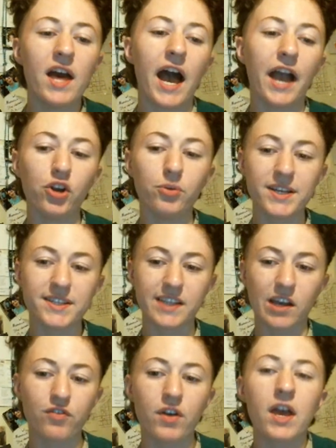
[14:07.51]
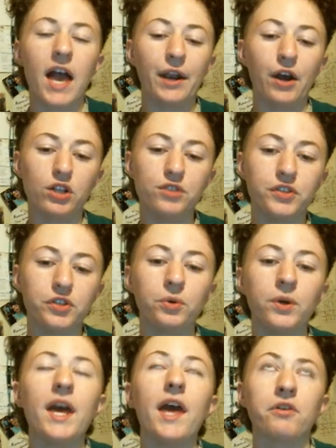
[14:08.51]
I know myself and all of you
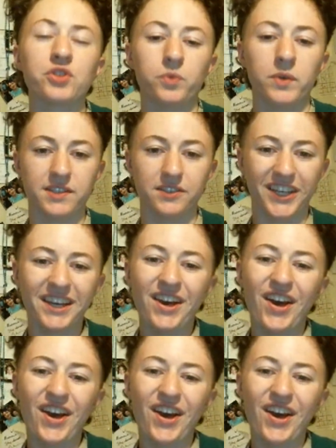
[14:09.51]
exquisitely.